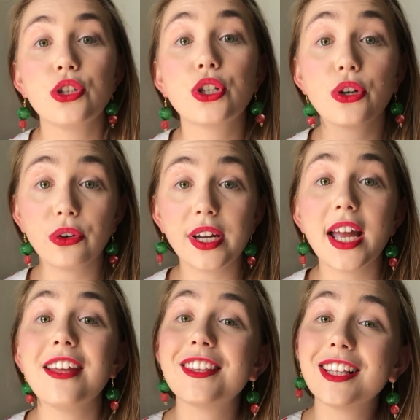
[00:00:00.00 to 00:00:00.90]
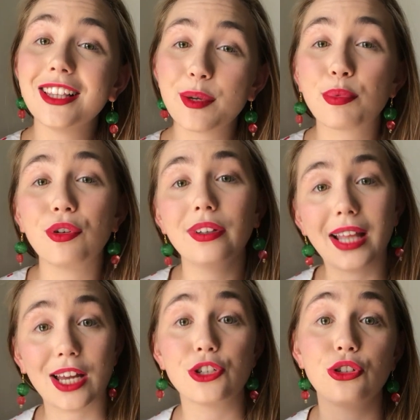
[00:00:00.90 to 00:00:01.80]
to create the Liberal
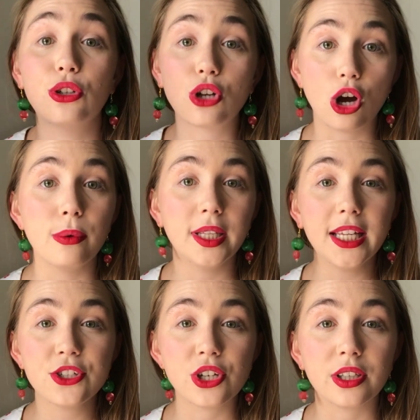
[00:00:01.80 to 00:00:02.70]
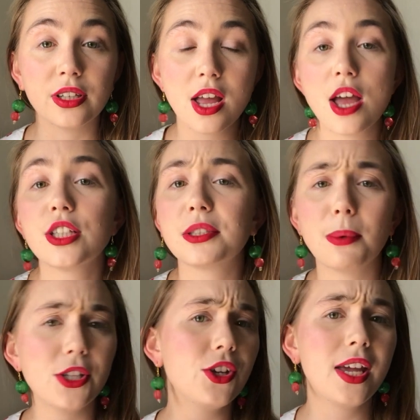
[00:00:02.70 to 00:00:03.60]
National Coalition. So
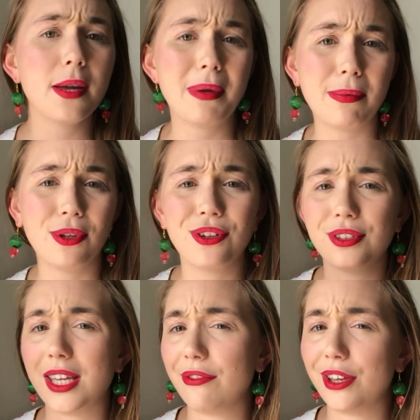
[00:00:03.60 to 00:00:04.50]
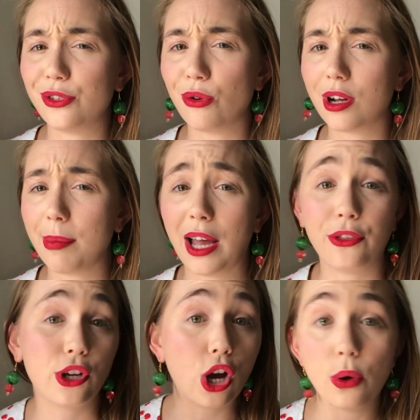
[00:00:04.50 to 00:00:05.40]
when you hear people on TV talk about
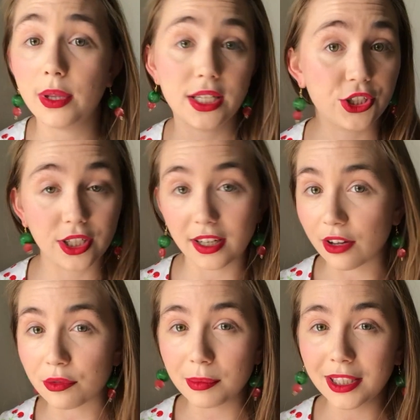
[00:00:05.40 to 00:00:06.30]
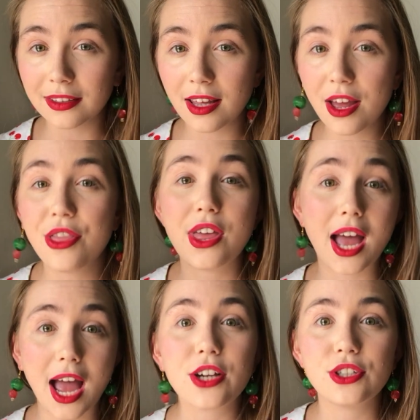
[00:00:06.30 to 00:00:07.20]
the coalition government, they're
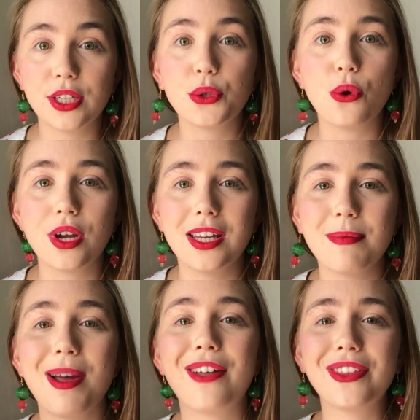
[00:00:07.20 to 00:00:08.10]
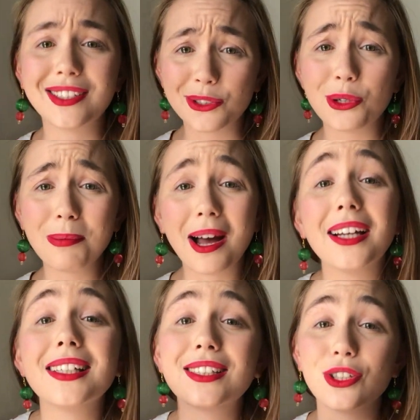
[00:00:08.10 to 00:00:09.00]
actually talking about these two
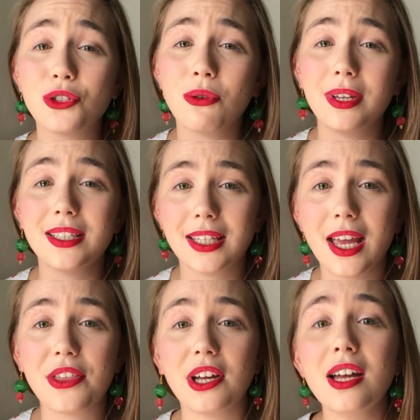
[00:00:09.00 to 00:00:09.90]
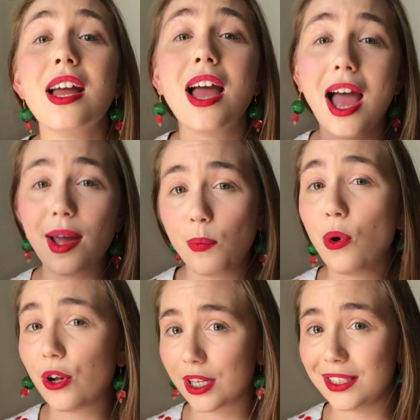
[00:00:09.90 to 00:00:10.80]
parties that join together and
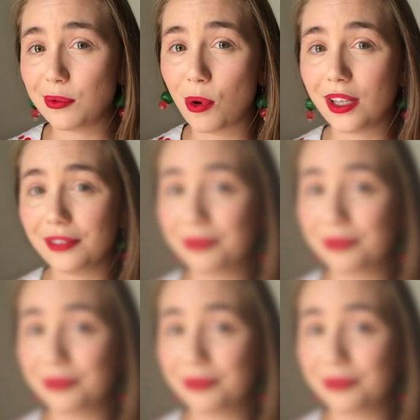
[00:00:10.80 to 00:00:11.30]
work as one.